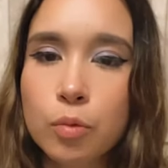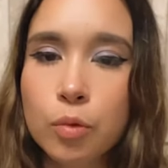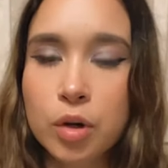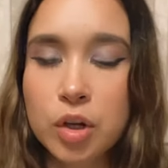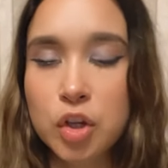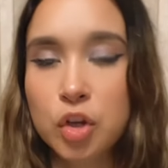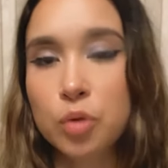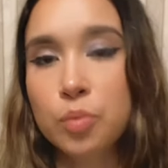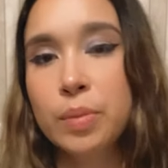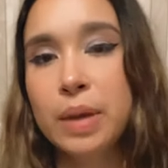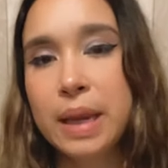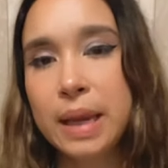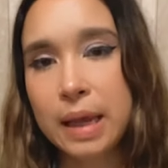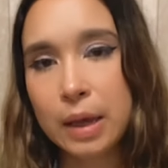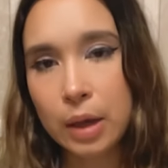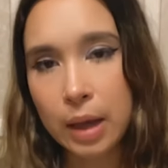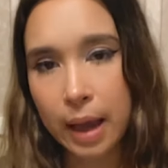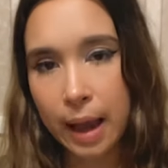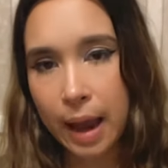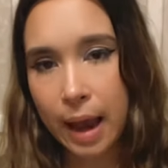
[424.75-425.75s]
where you're
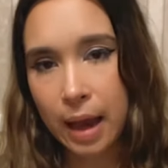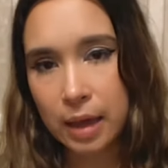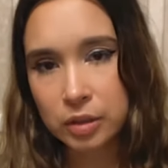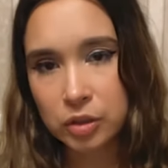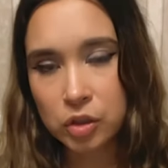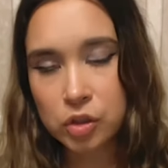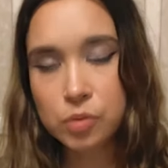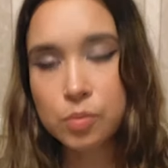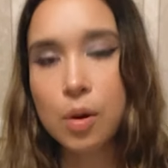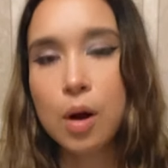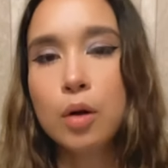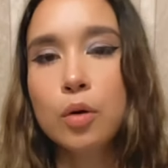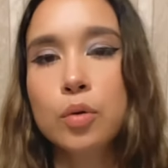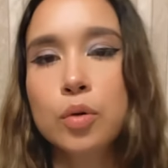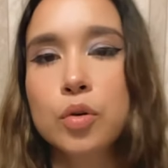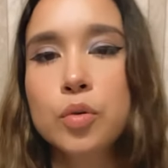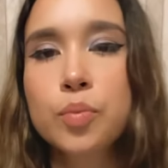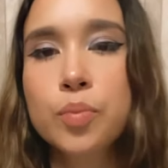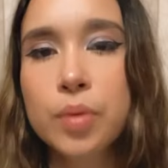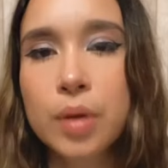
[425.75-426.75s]
meeting as a small
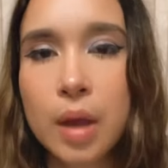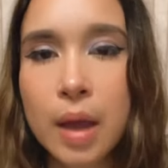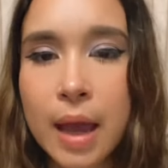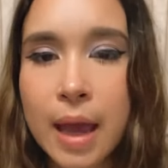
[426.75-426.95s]
group,